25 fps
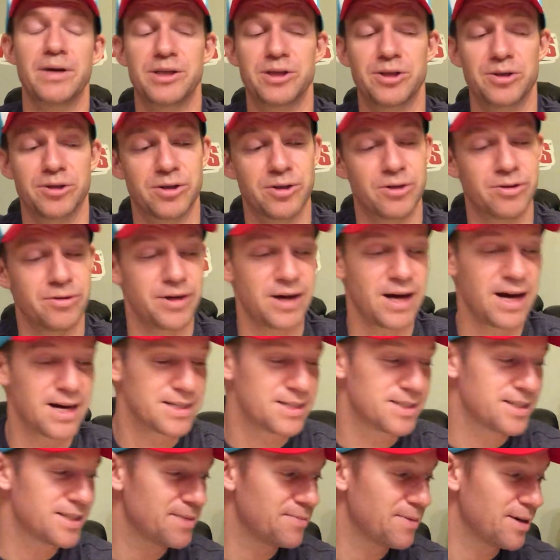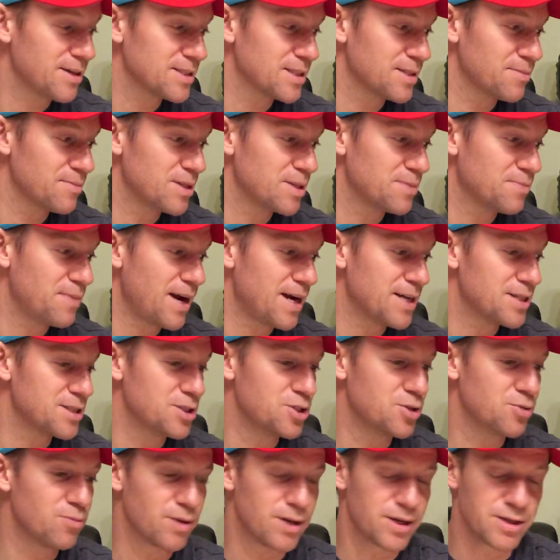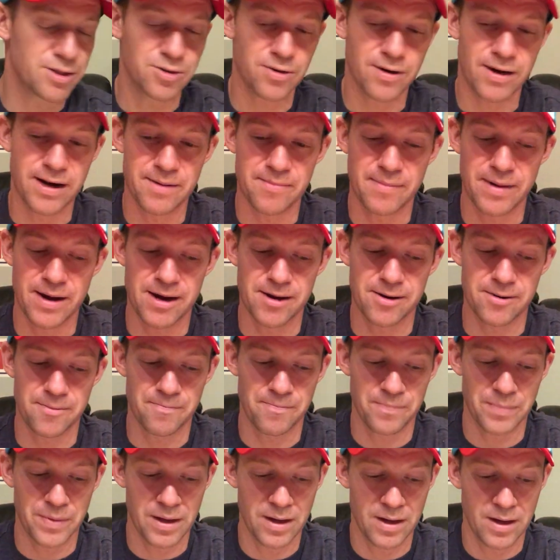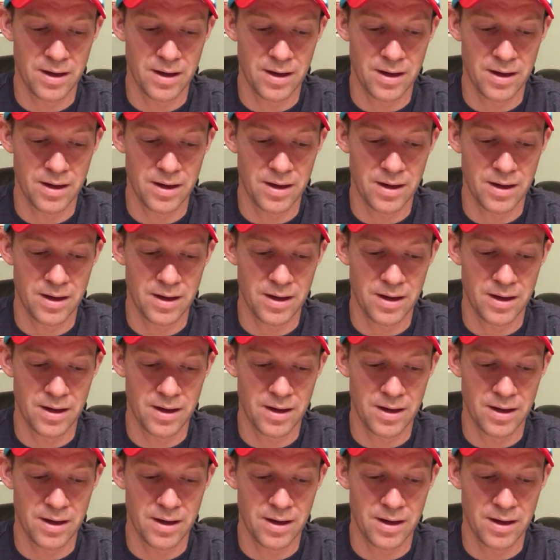pique your curiosity about some of these pads and you want to try them out.